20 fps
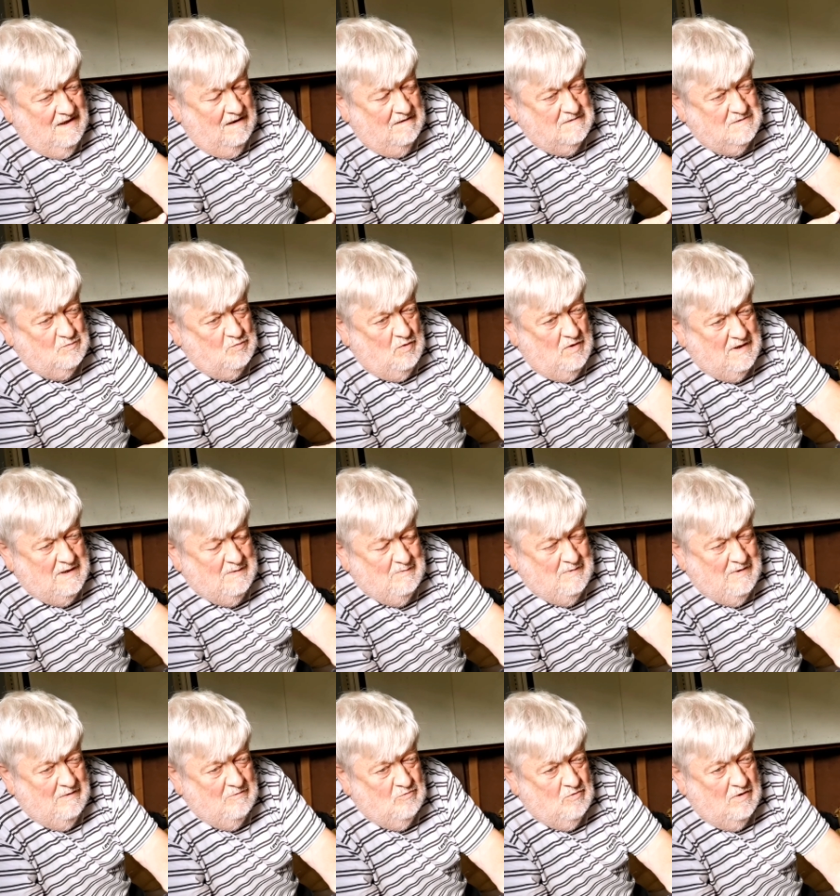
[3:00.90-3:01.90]
I was working
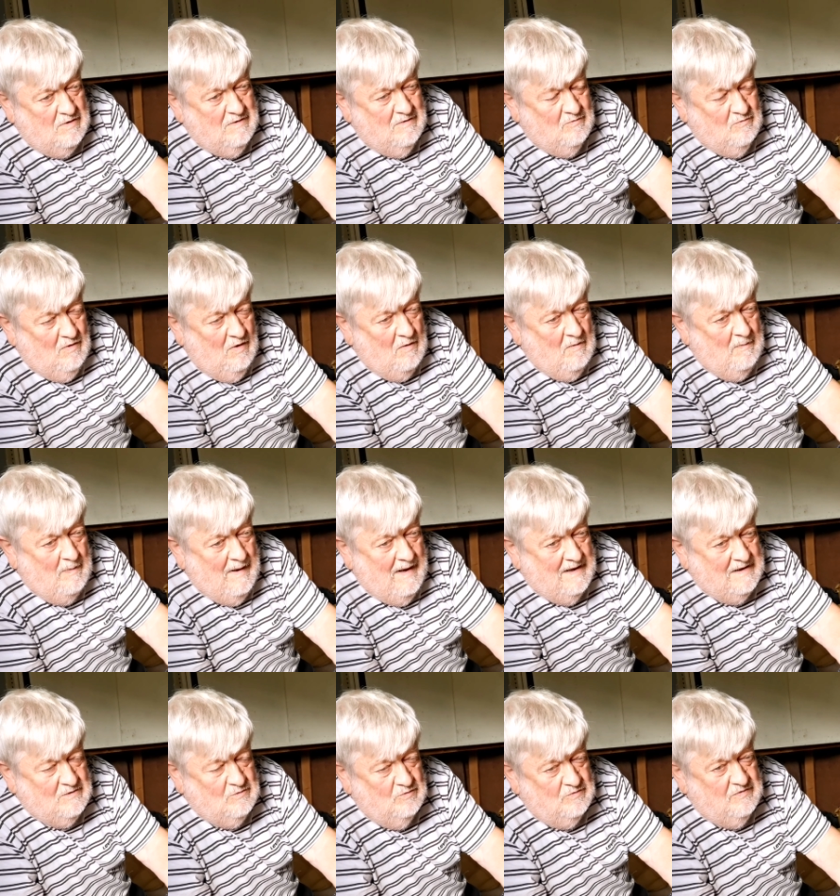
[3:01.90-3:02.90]
with a rock and roll
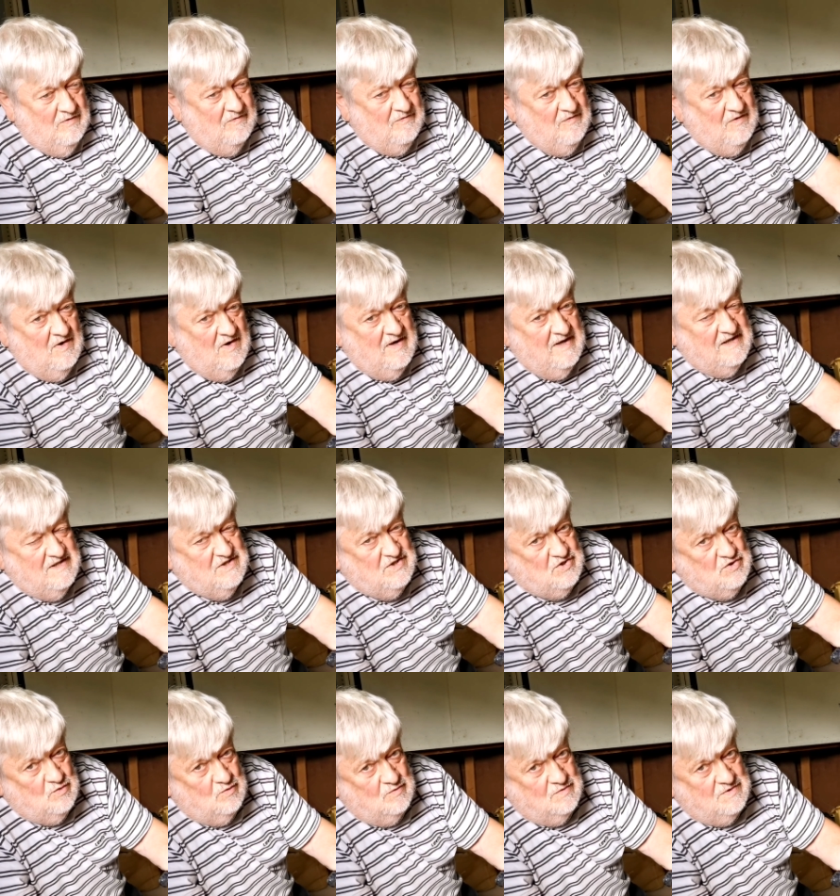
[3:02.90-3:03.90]
band called the Flying
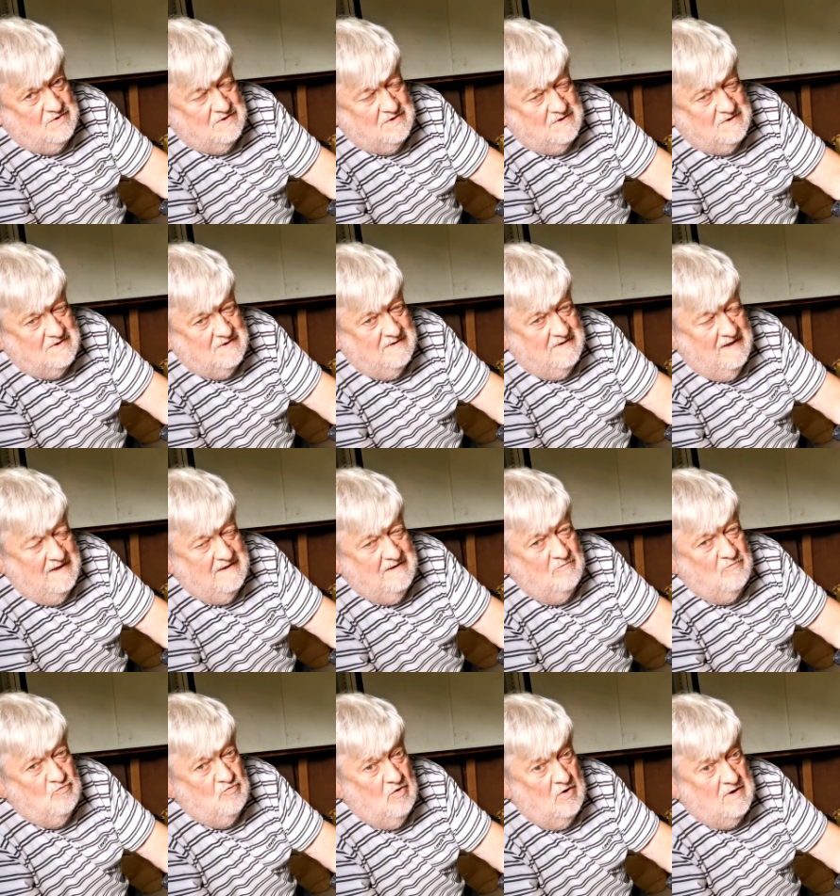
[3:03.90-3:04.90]
Saucers, and they
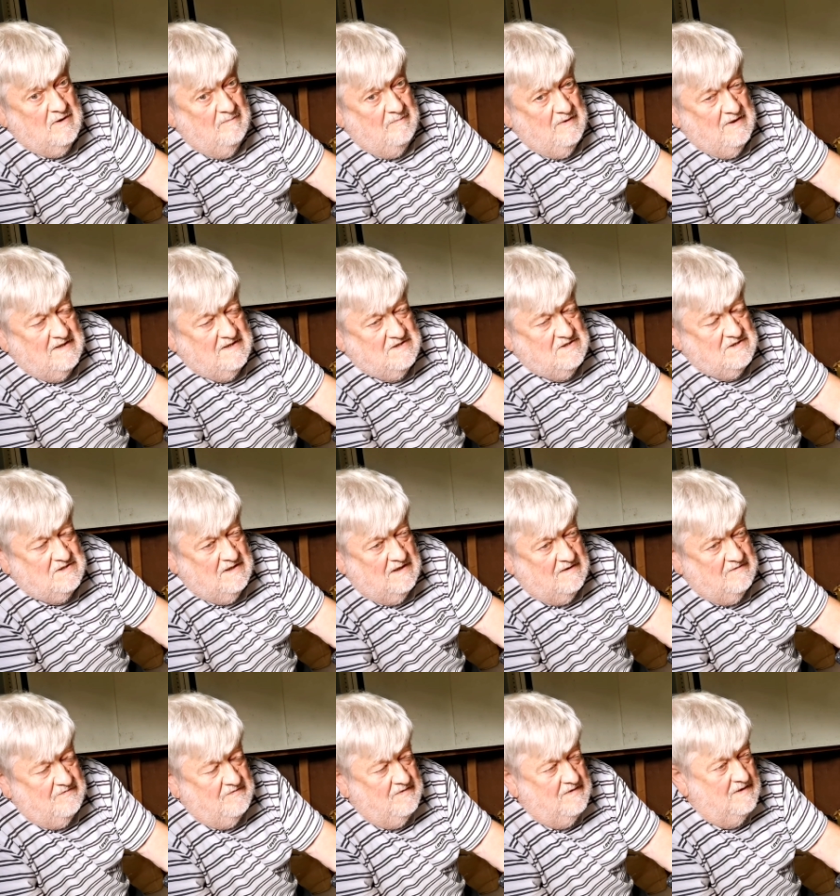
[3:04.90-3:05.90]
did rockabilly
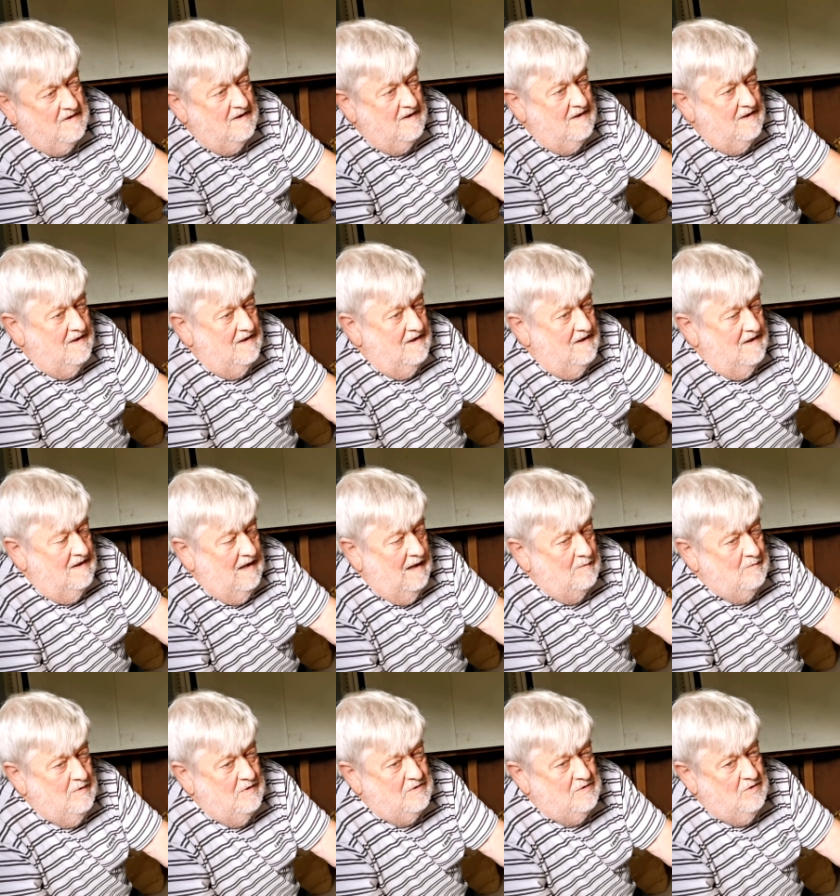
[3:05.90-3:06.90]
stuff.
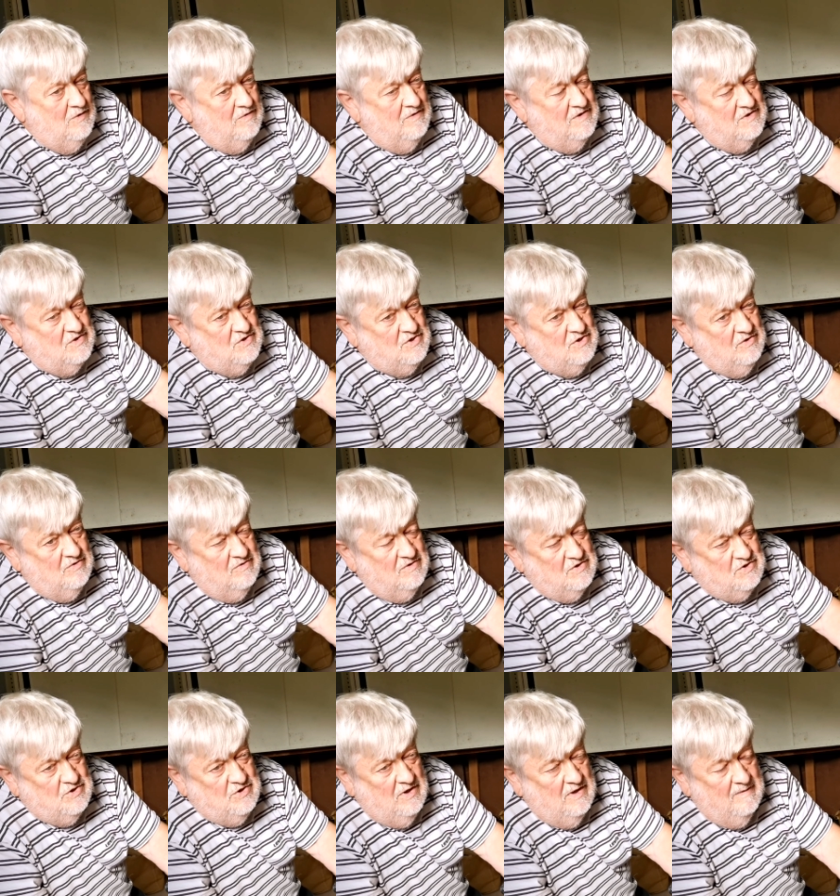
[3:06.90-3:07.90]
And we were doing a tour
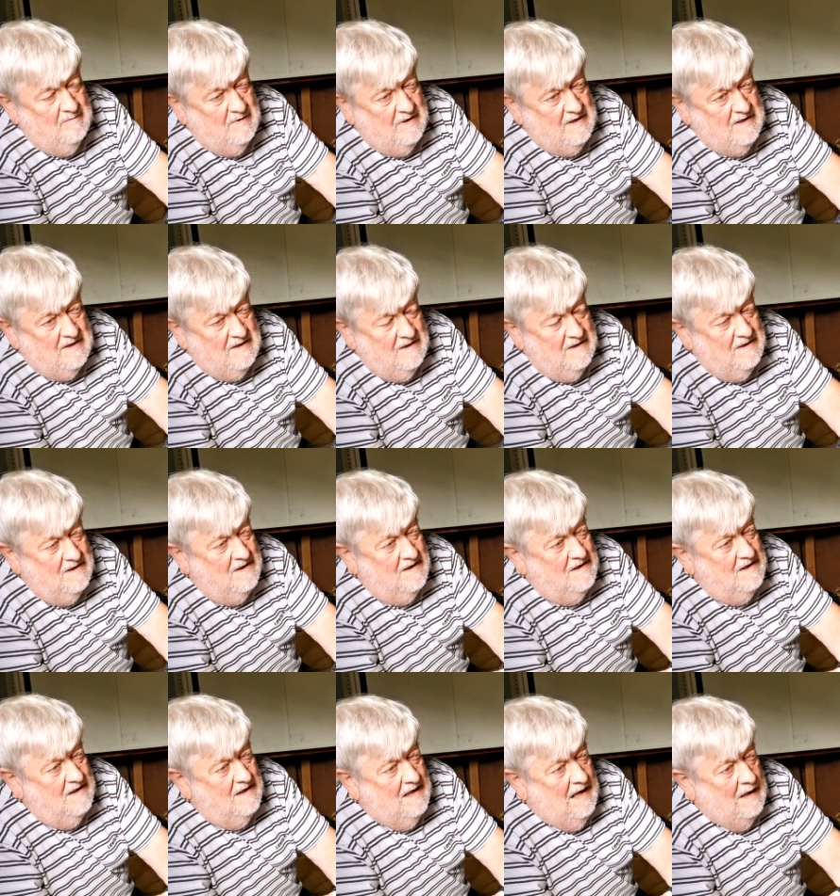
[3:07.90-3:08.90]
of Germany,
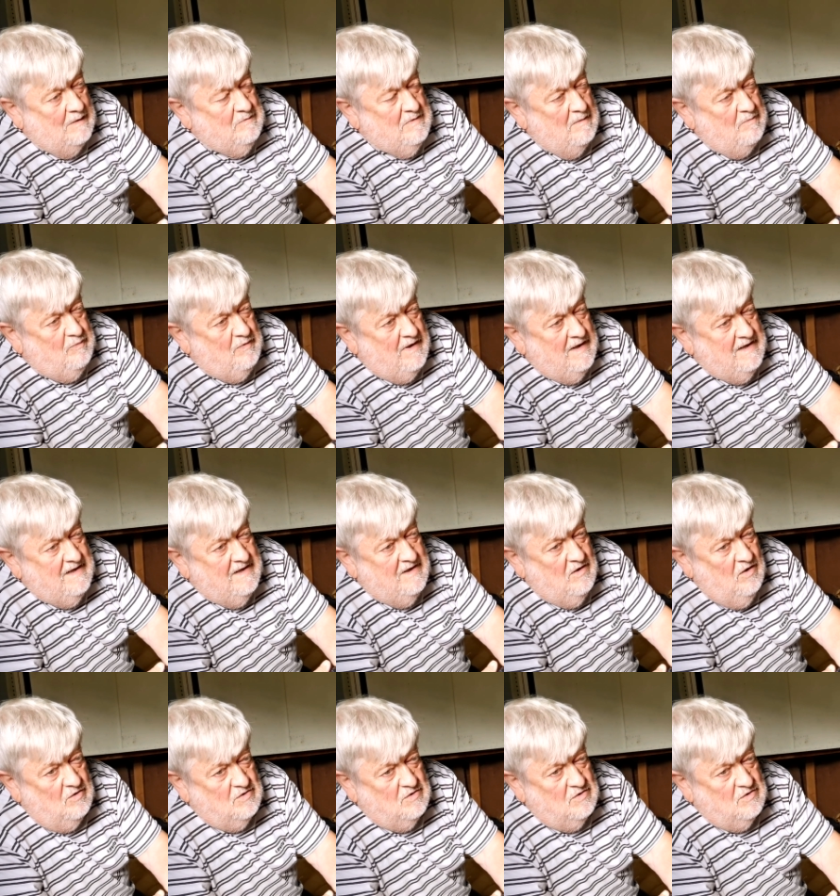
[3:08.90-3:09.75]
and we played in